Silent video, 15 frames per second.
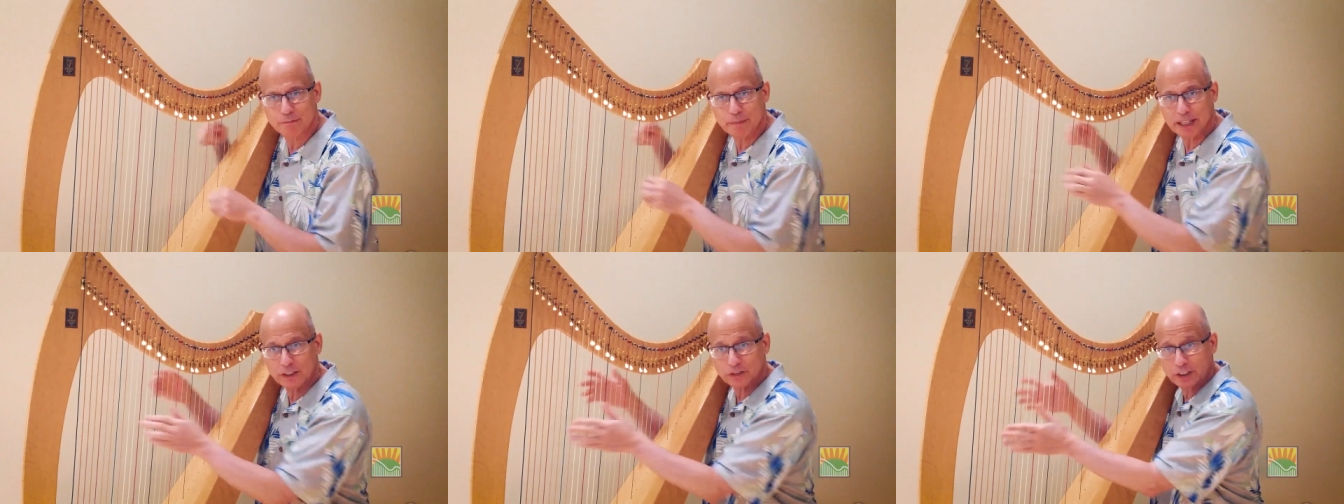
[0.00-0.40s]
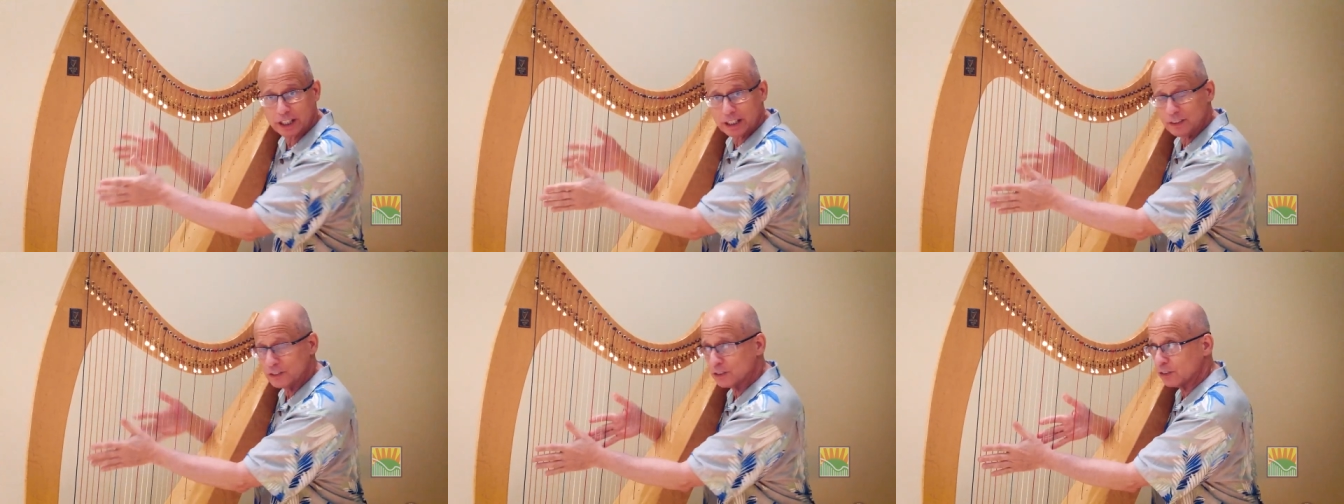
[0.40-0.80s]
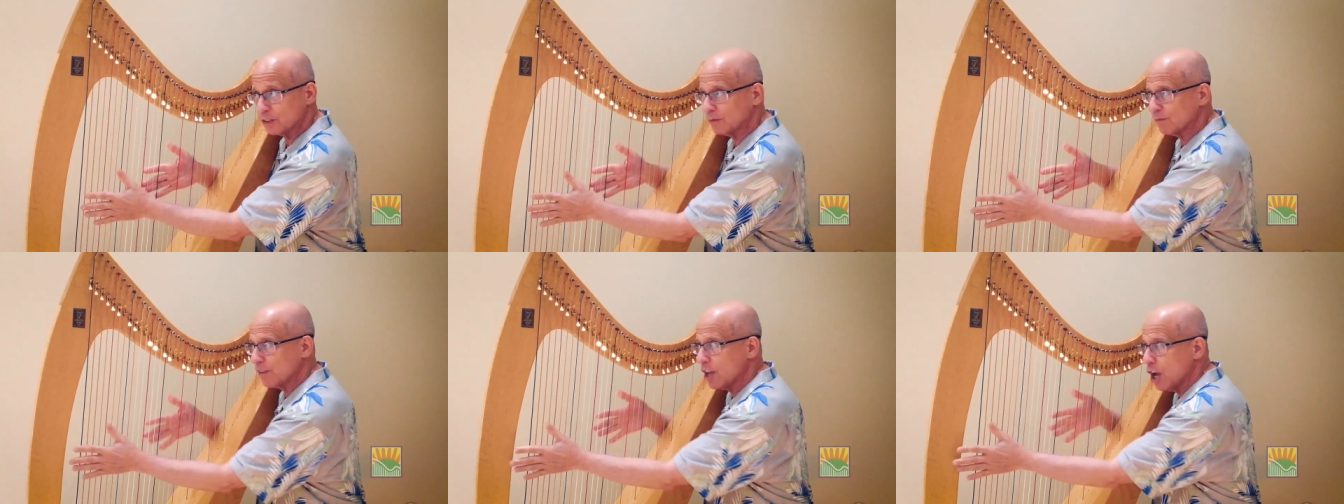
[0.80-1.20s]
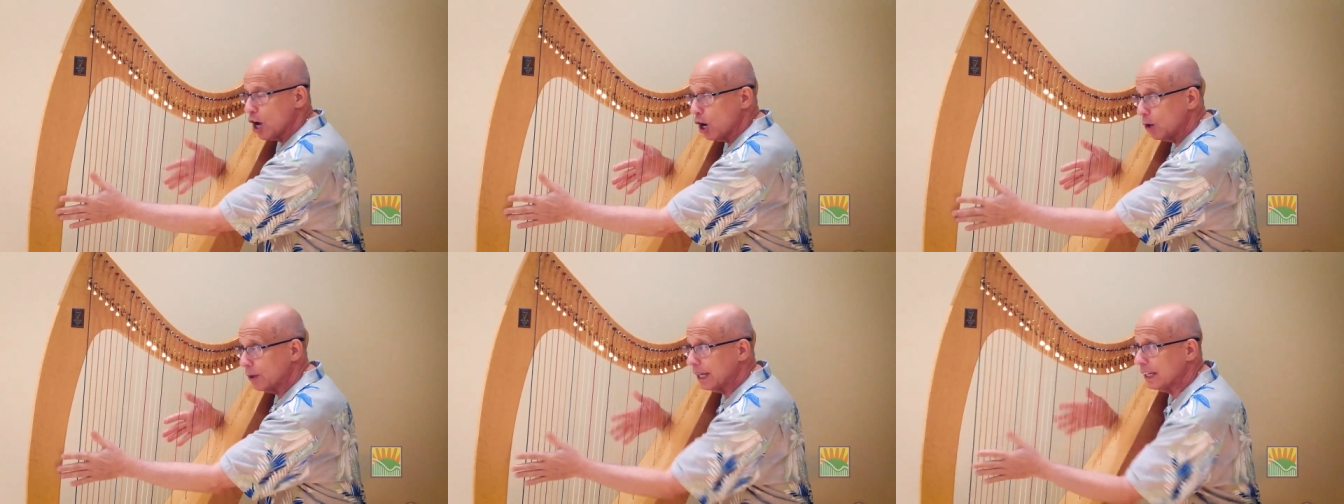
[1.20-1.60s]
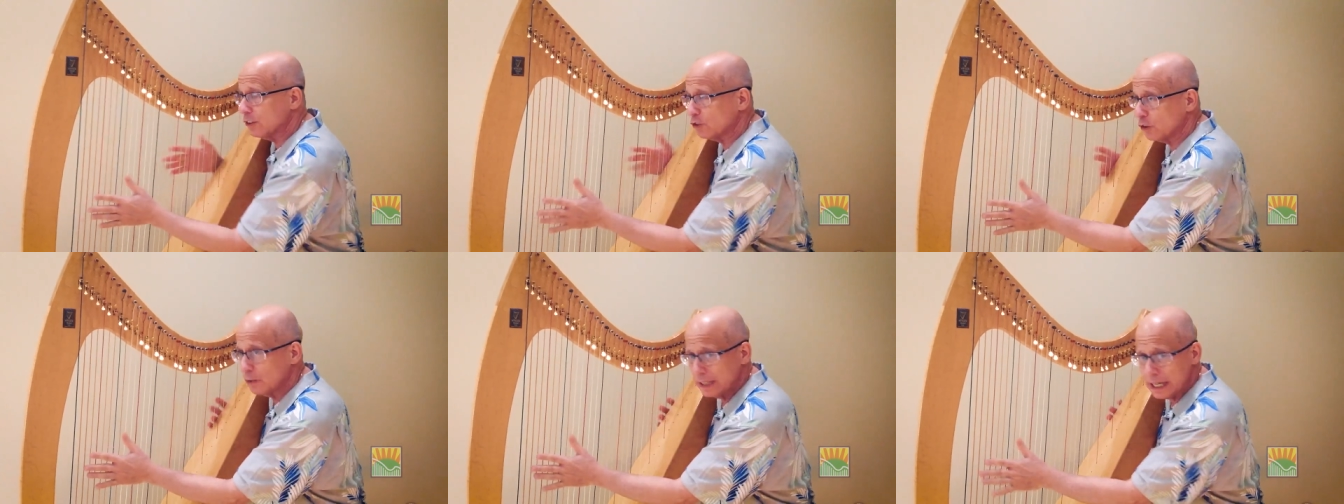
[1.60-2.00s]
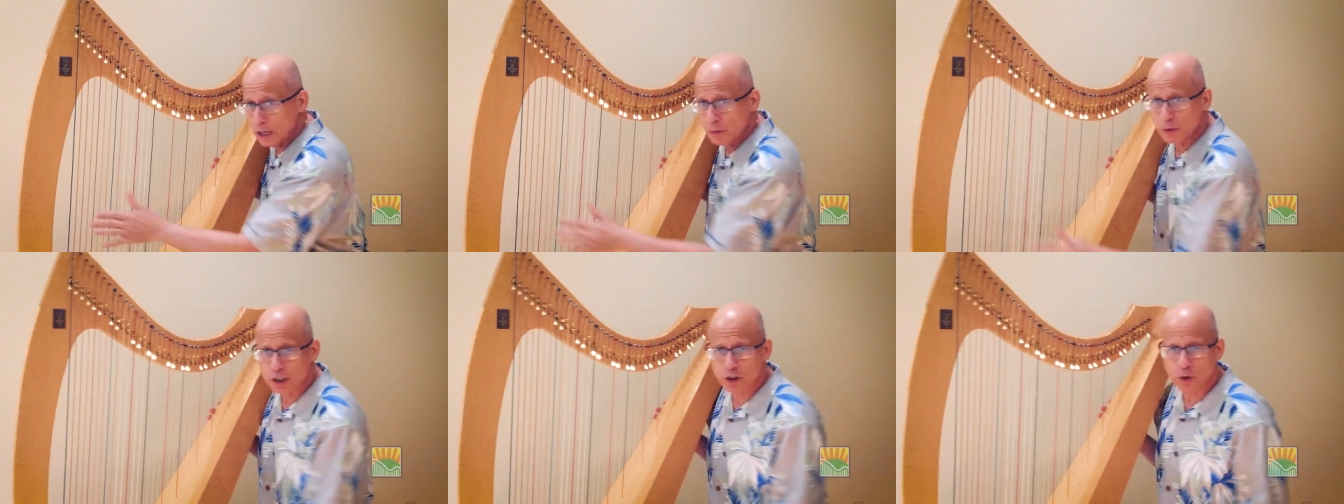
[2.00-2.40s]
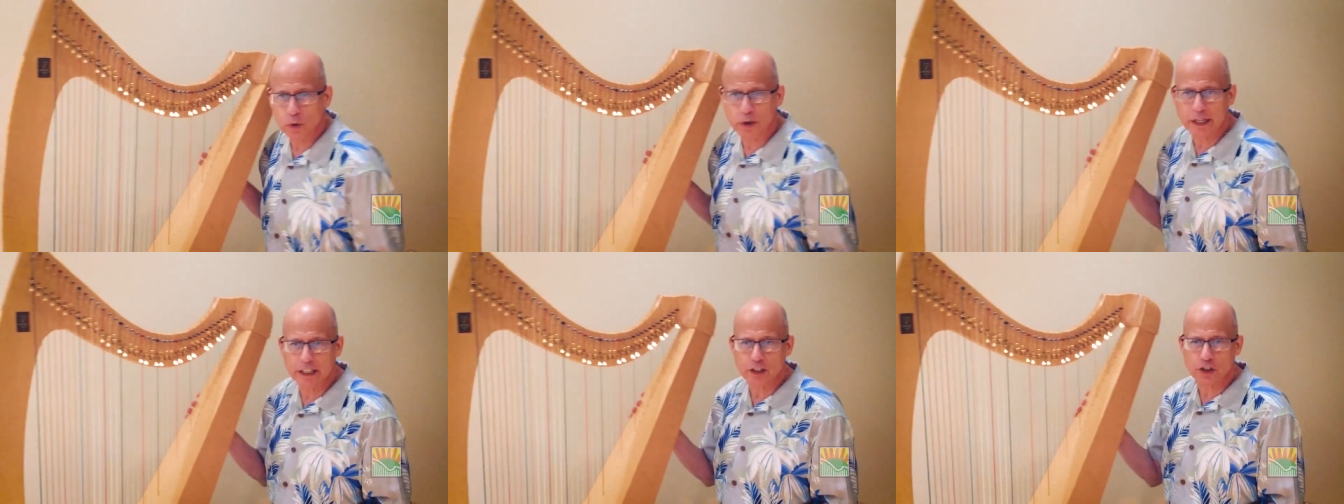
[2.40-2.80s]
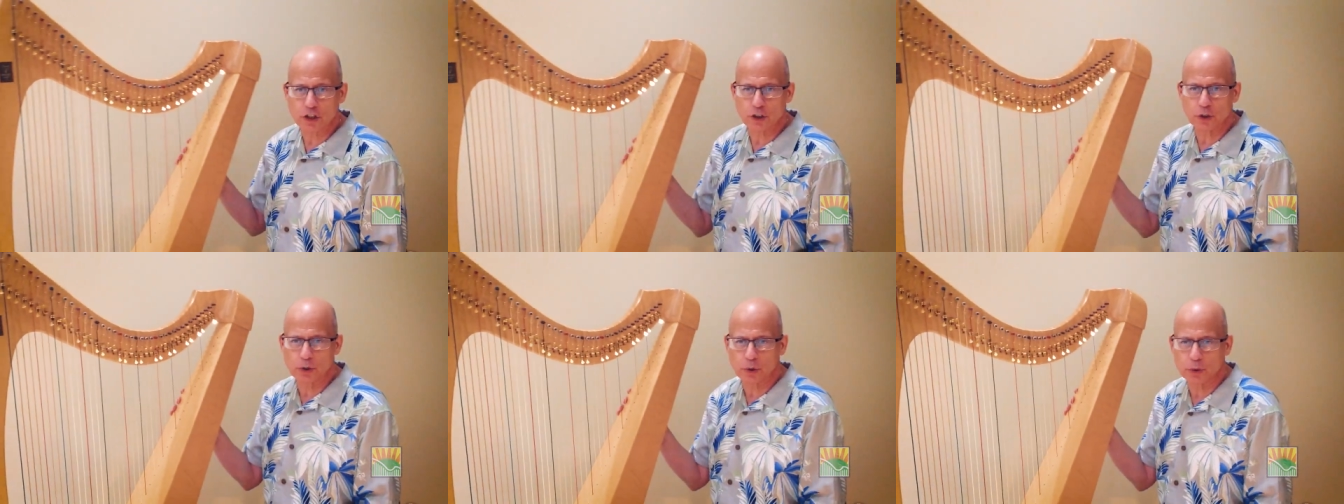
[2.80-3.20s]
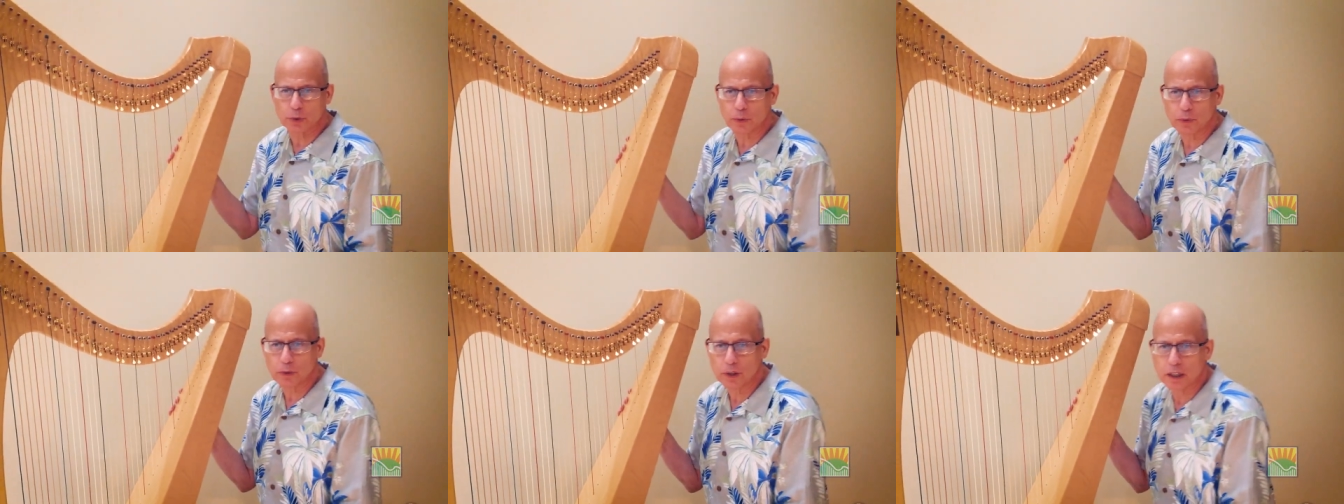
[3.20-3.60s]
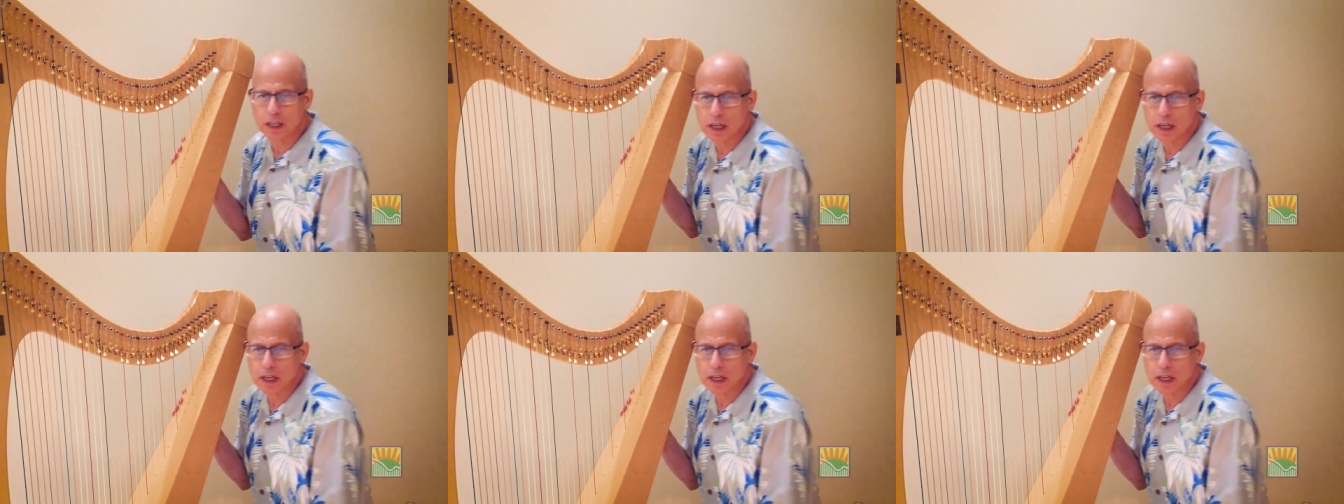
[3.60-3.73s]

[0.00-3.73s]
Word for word: Make sense? Okay, so now we're going to